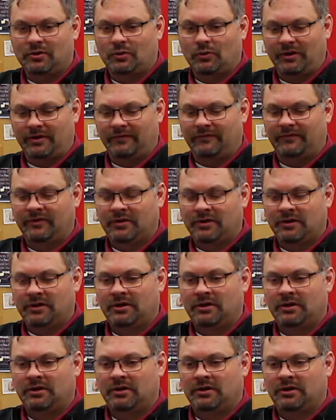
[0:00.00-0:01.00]
we have
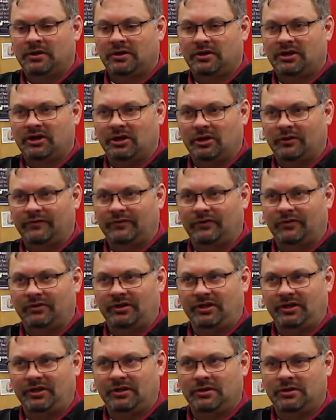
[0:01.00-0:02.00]

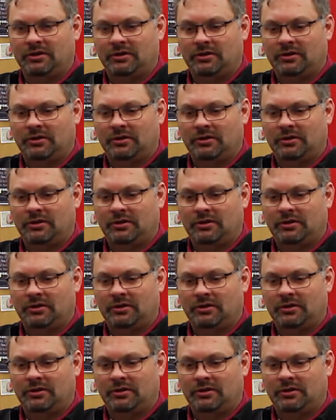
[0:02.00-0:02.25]
carefully